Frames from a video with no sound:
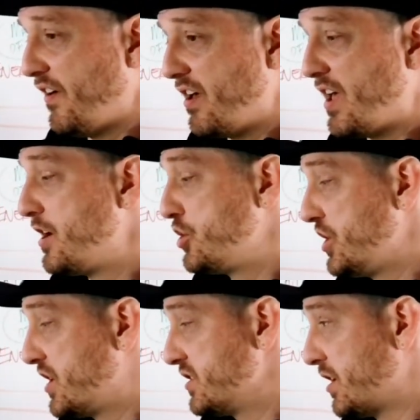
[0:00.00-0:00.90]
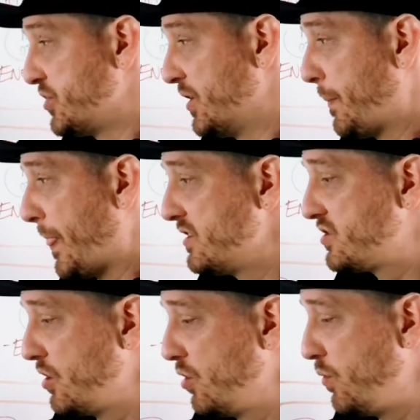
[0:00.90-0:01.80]
energy consumption. And
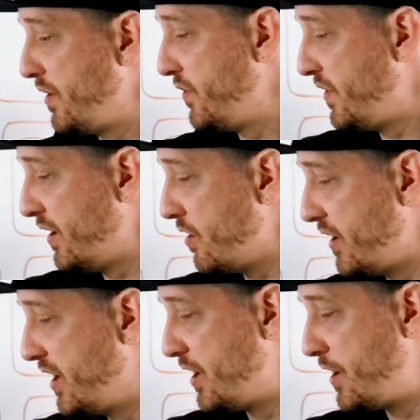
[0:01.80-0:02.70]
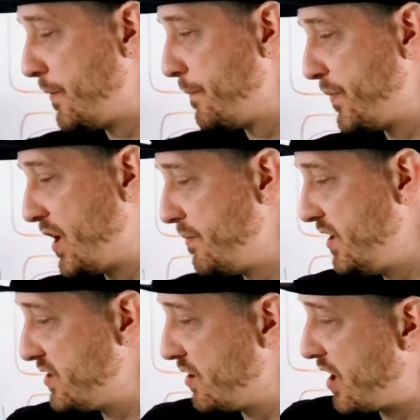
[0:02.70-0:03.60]
so if you think over here,
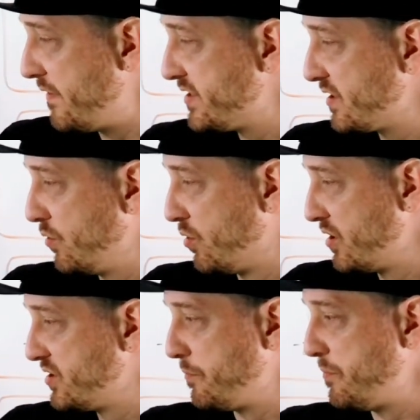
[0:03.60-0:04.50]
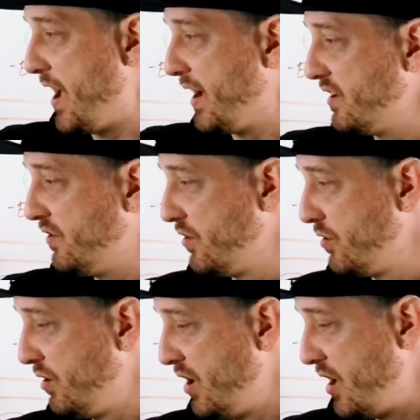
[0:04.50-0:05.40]
these are obviously orders of
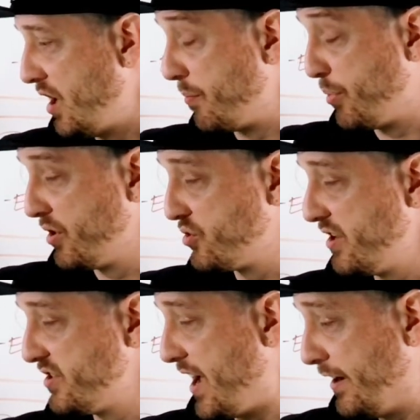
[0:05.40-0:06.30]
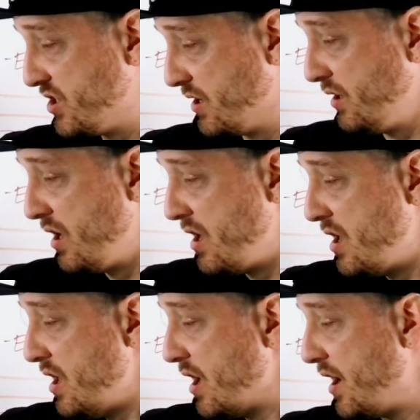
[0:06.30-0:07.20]
magnitude per transaction.
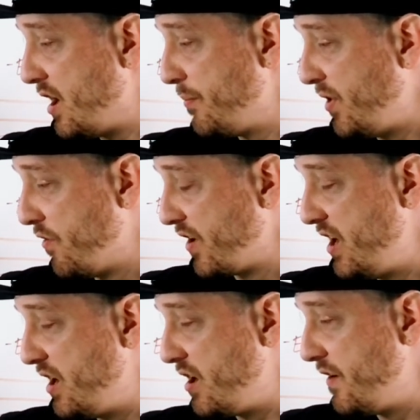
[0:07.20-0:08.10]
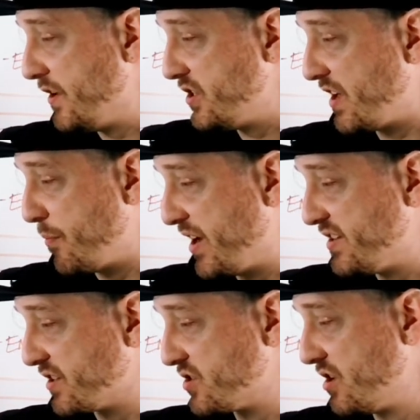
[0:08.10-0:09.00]
Over here, if you just have a
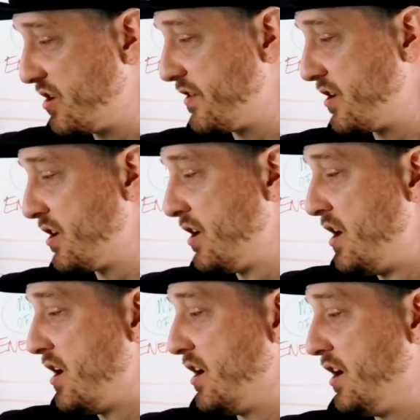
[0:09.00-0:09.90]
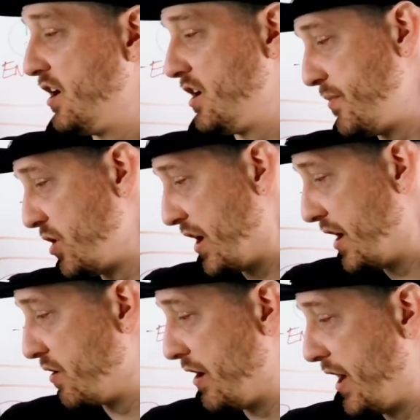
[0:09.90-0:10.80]
basic server,
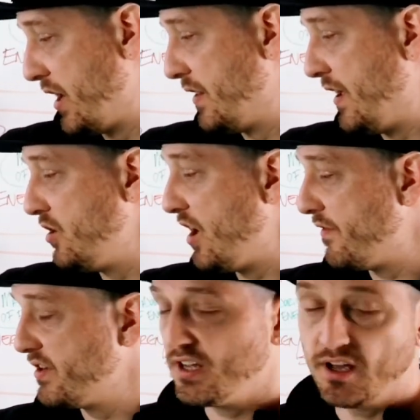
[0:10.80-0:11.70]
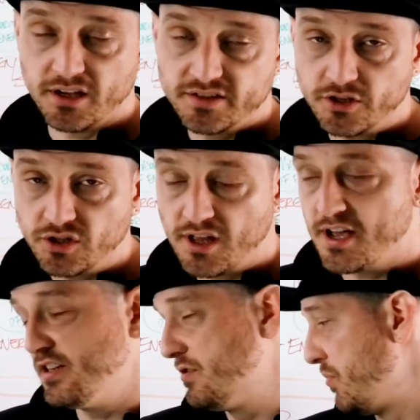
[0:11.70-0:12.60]
okay, great. And then you have a
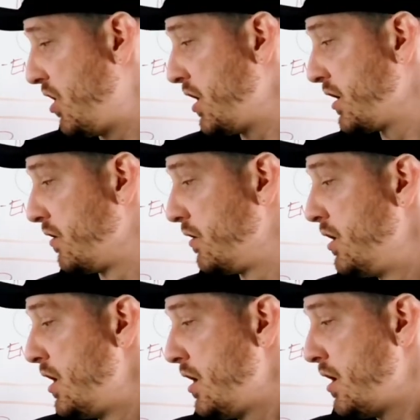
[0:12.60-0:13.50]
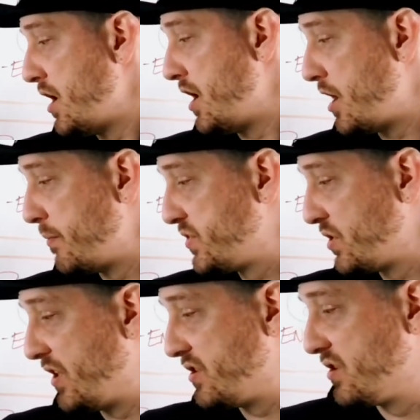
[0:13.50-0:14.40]
centralized model,
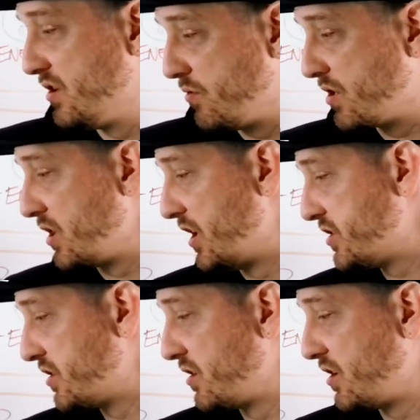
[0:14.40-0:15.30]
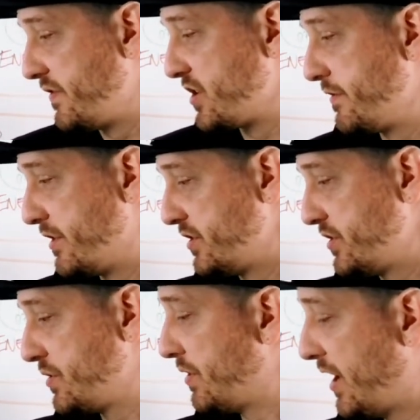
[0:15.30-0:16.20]
so that's a cluster of
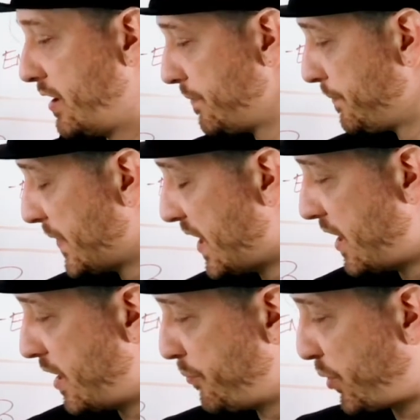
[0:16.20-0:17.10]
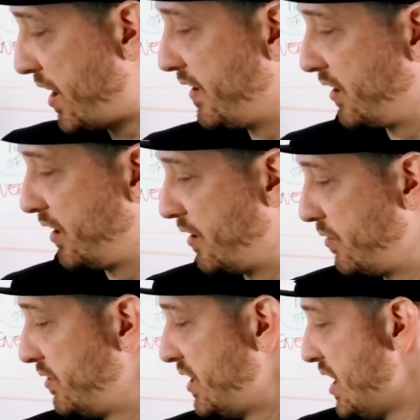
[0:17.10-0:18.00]
servers, right? Privately
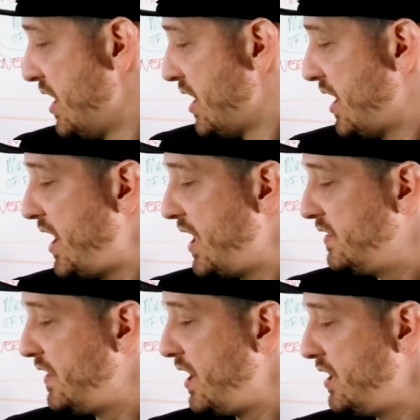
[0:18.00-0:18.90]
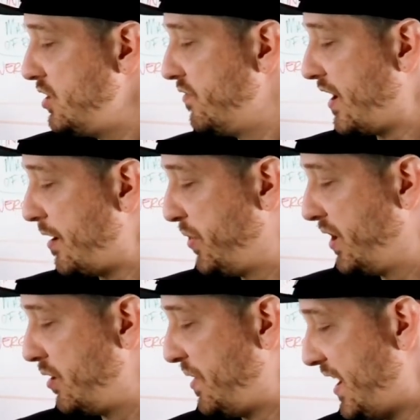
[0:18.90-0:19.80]
owned. And then you've got
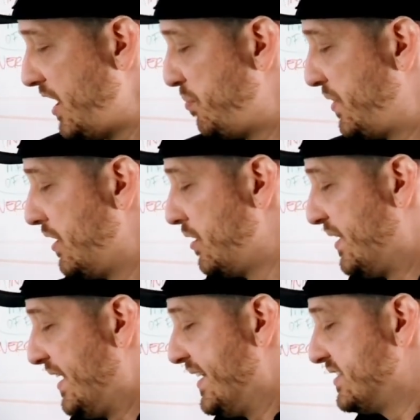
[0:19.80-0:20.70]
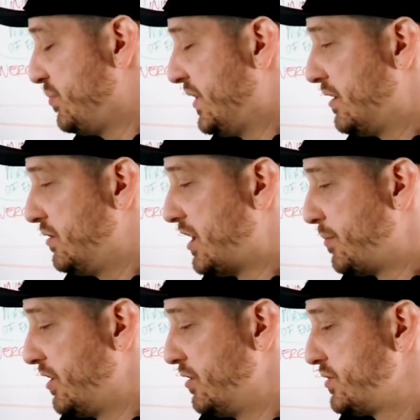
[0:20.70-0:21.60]
PoA, PoS, and
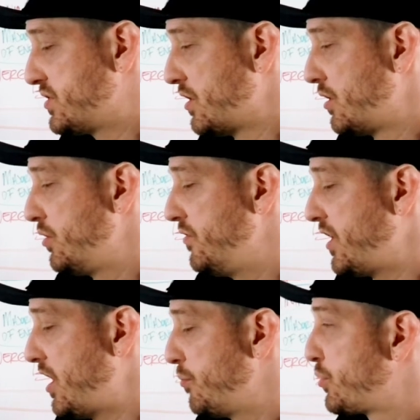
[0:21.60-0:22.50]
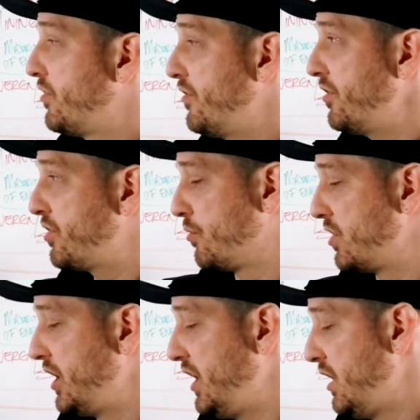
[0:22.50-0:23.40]
PoW. So you've got proof of
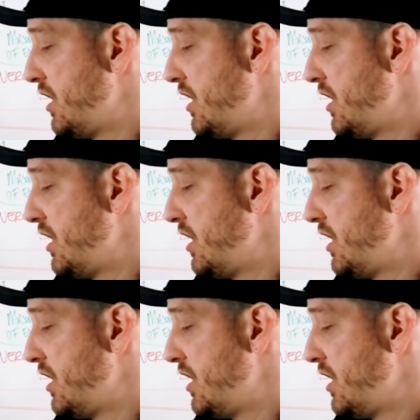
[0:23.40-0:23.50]
authority,